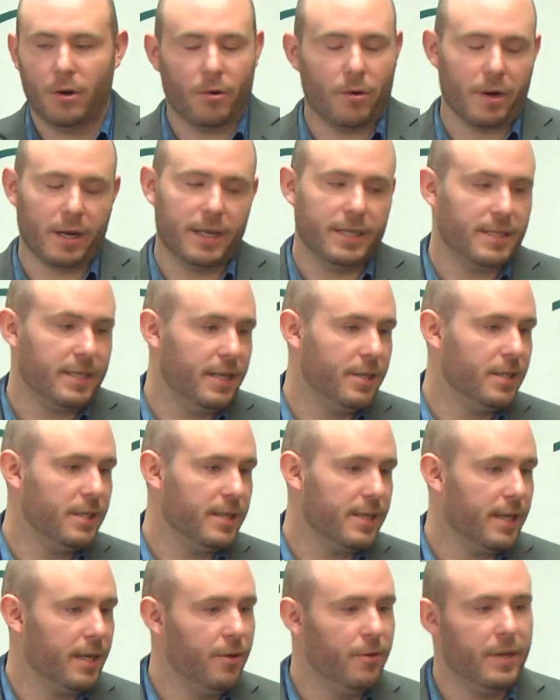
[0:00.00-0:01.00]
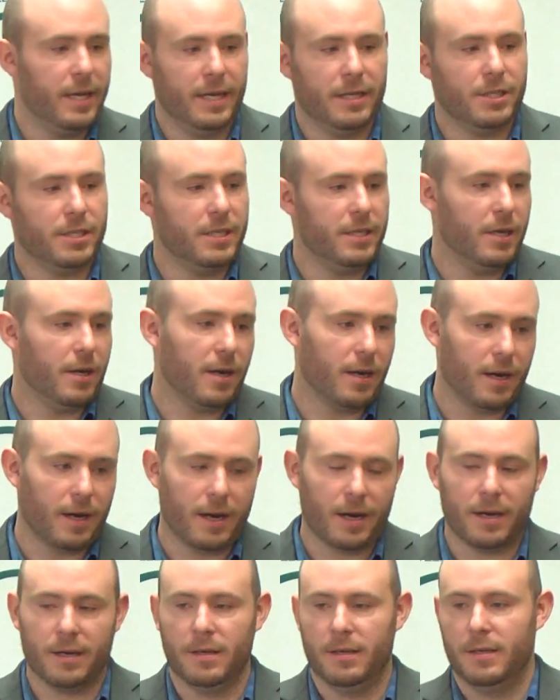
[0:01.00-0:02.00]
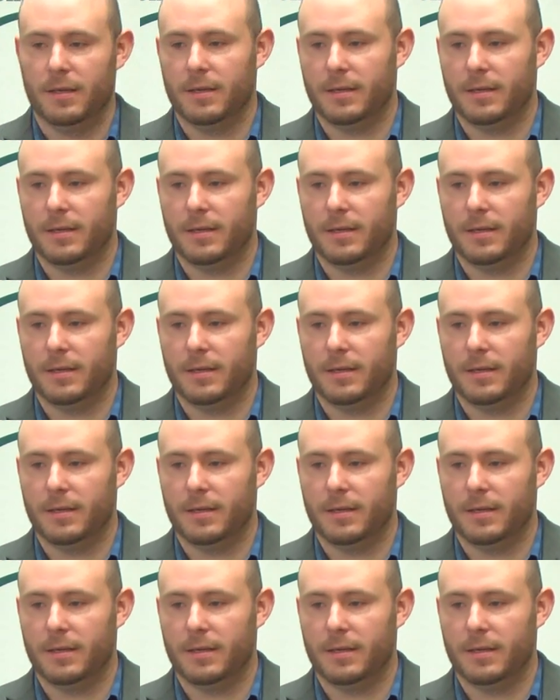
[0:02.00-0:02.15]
organizations like U N H C R